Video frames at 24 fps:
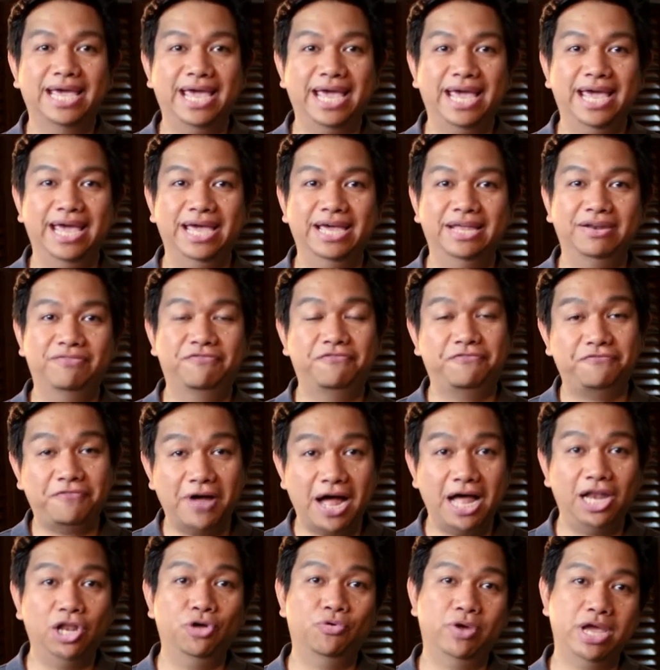and
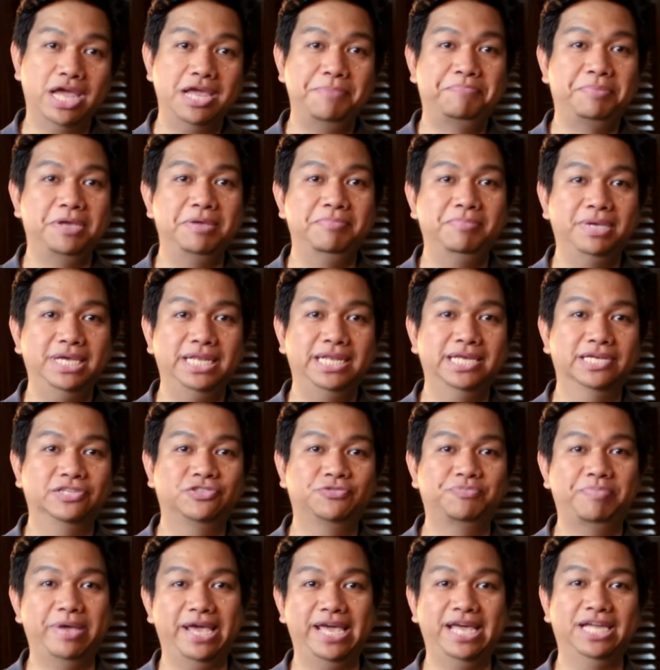follow AP
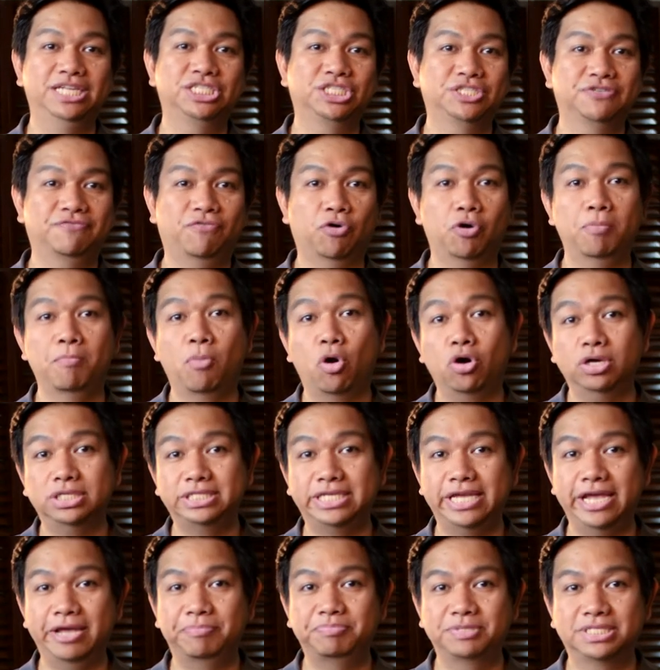Media's page for more
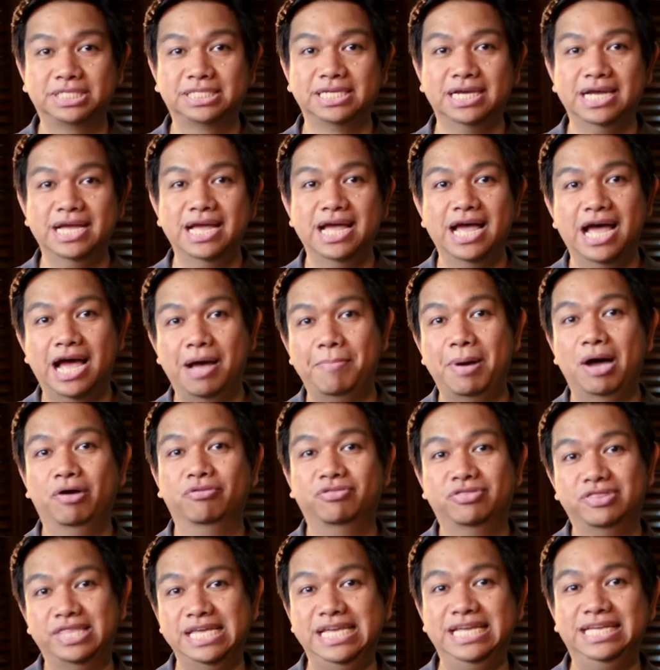tips
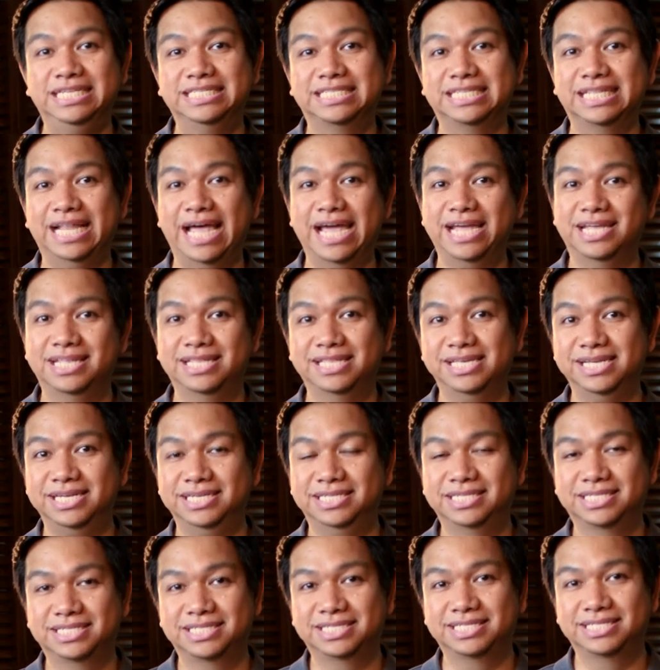about things like
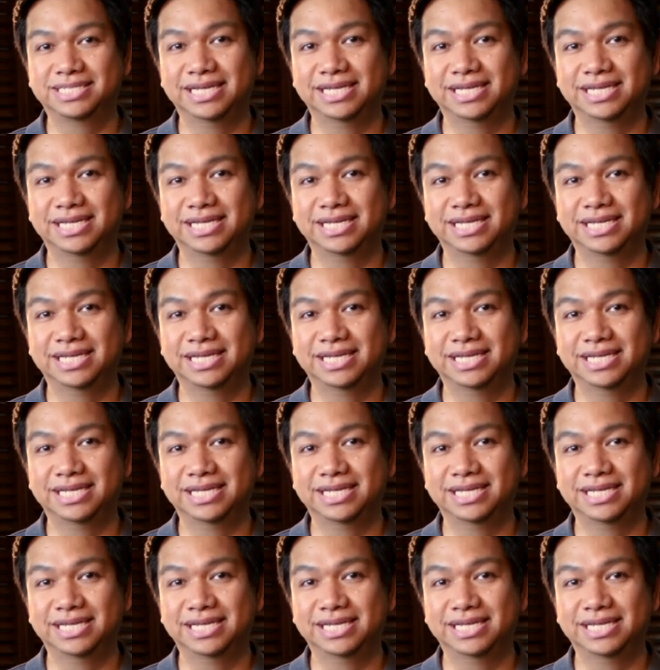these.